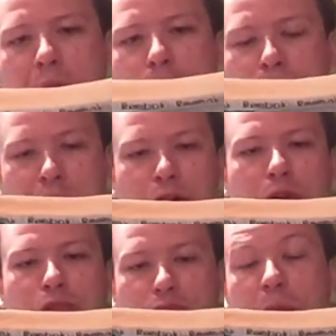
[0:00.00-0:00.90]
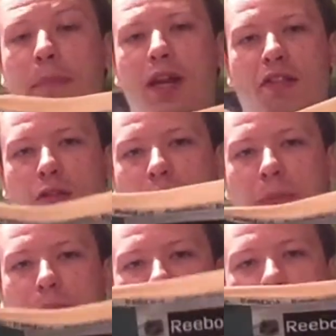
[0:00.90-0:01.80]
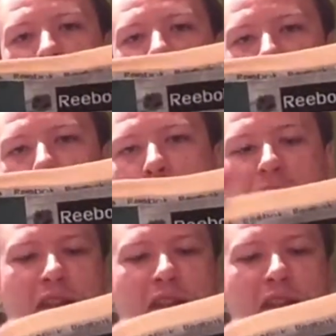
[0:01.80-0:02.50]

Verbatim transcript: a player from Minnesota playing in his home